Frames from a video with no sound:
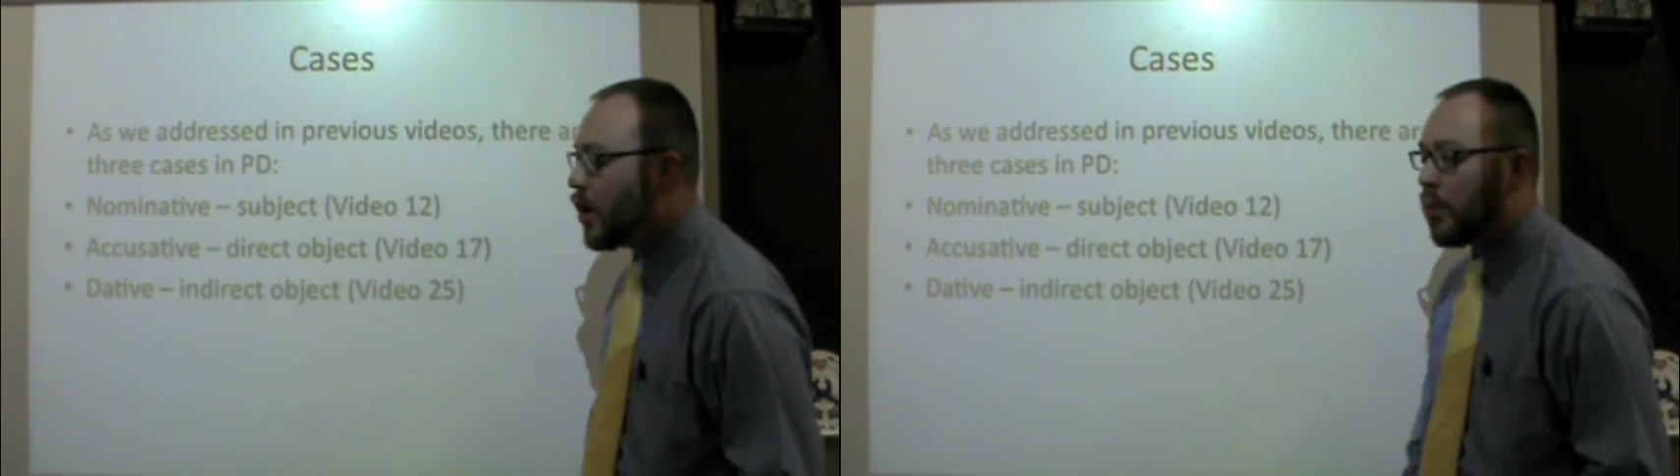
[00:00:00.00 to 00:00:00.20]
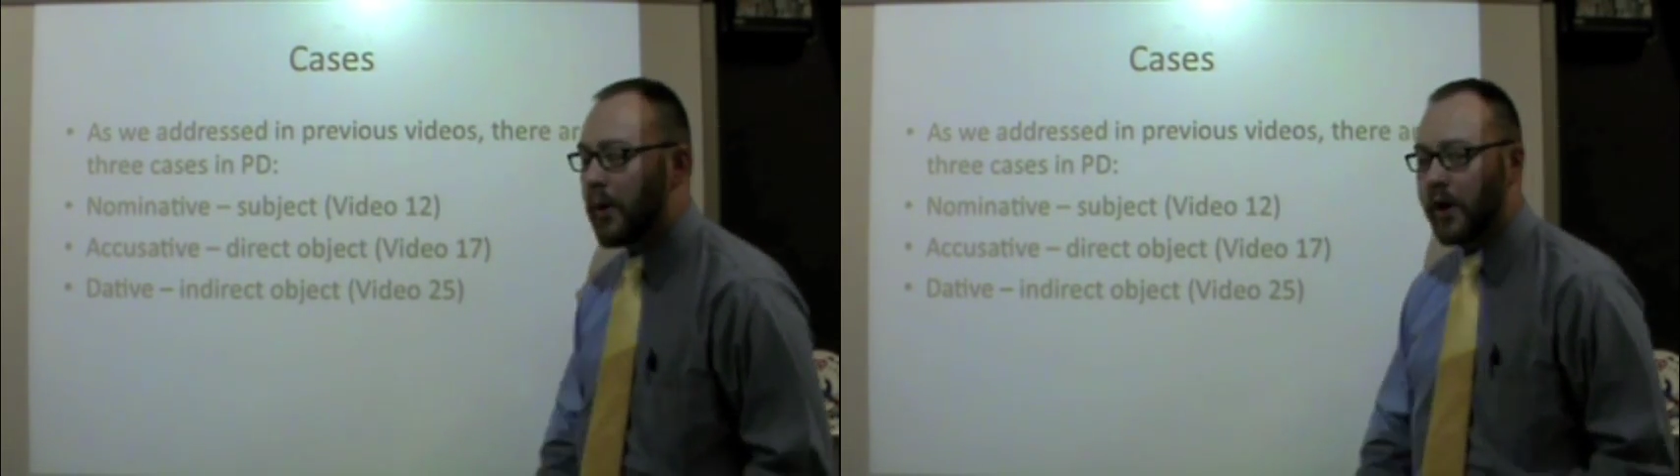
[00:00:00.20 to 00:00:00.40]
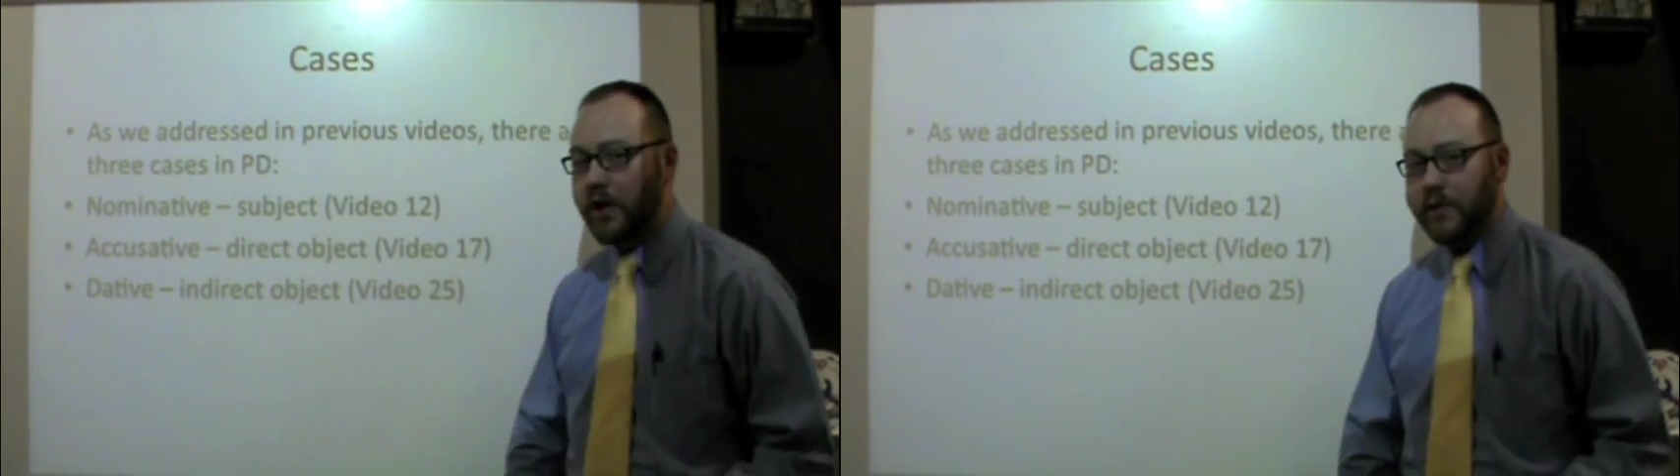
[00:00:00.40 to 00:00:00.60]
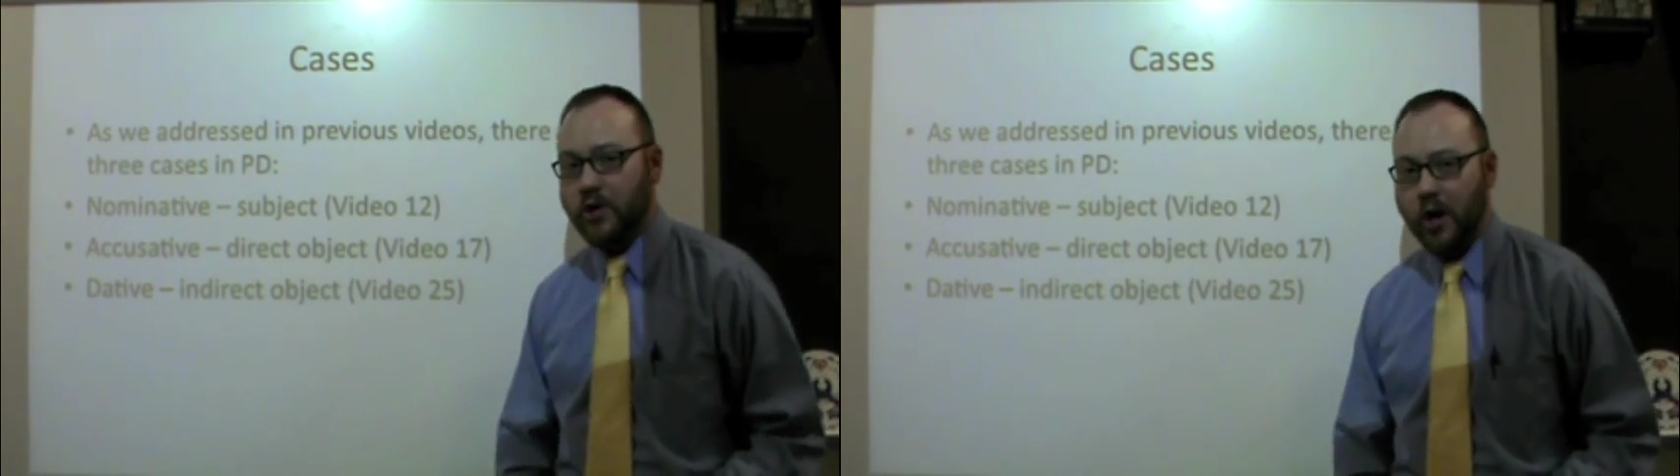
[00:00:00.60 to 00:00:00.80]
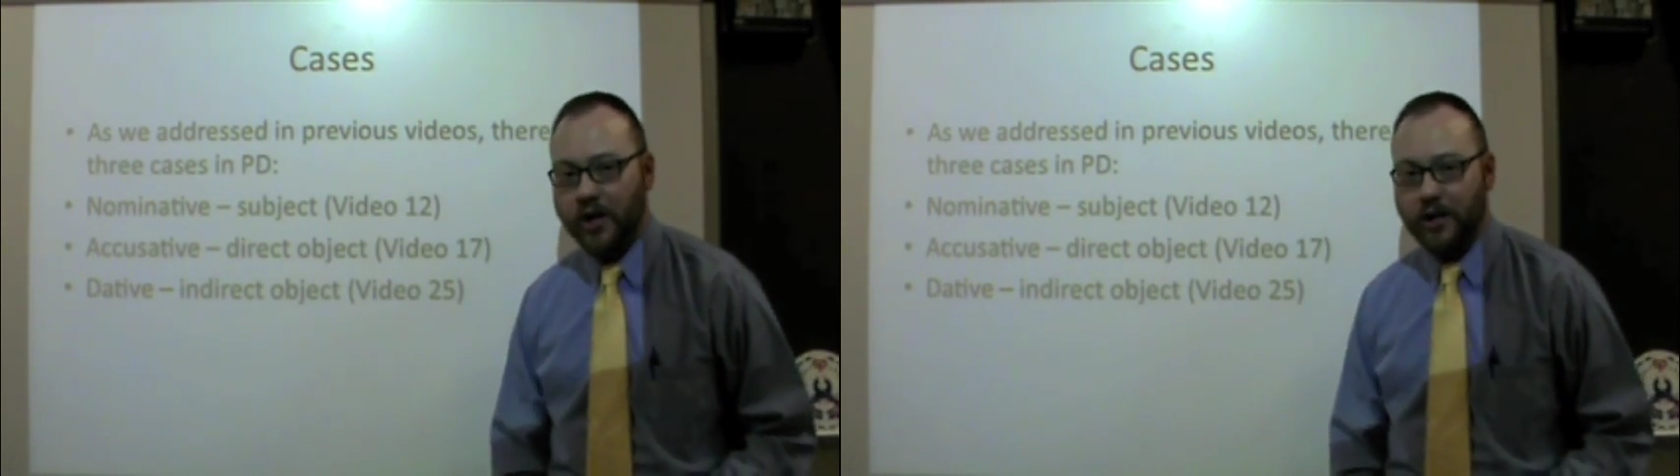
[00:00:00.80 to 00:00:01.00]
What we're going to be
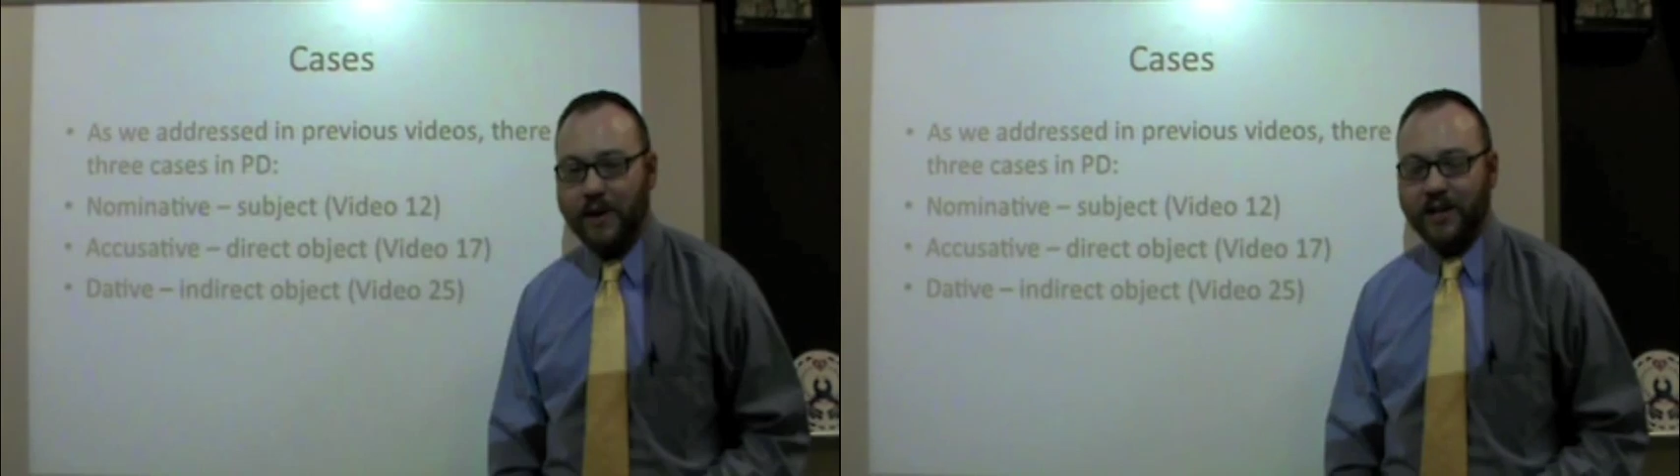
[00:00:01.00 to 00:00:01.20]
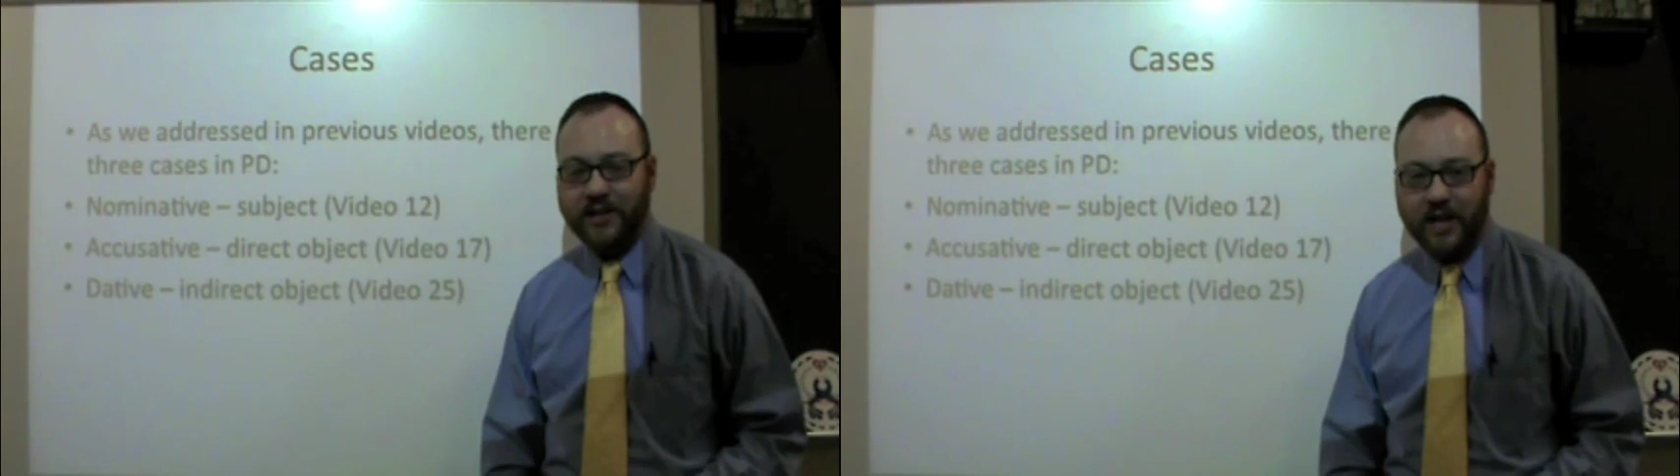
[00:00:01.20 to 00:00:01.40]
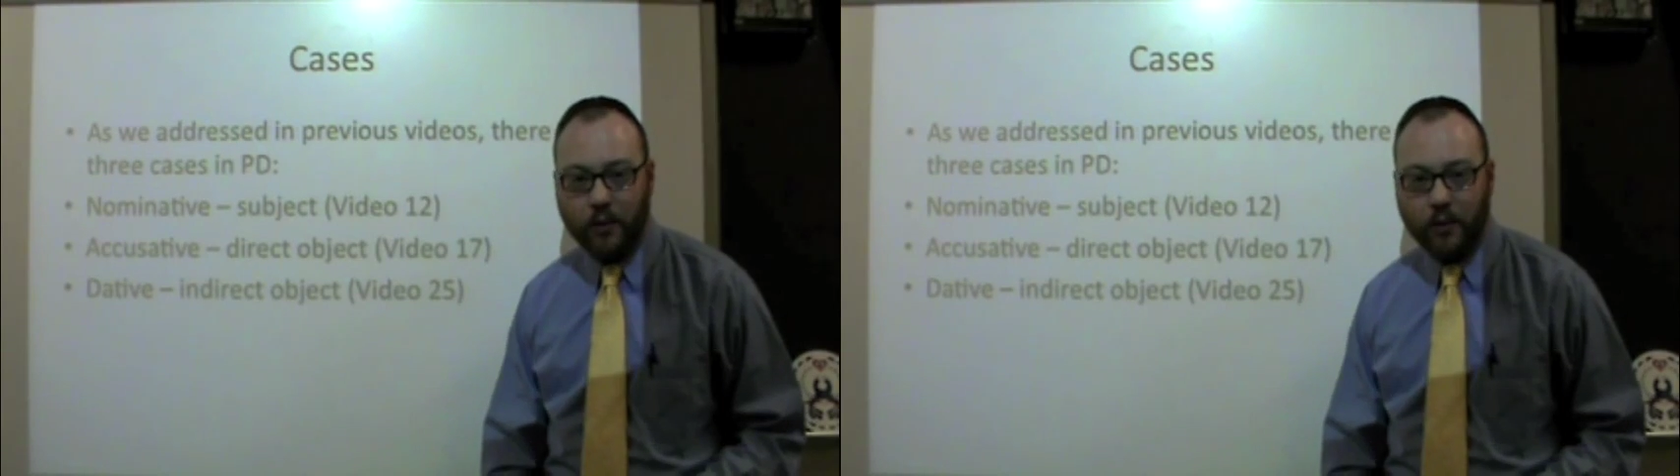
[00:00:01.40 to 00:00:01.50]
talking about today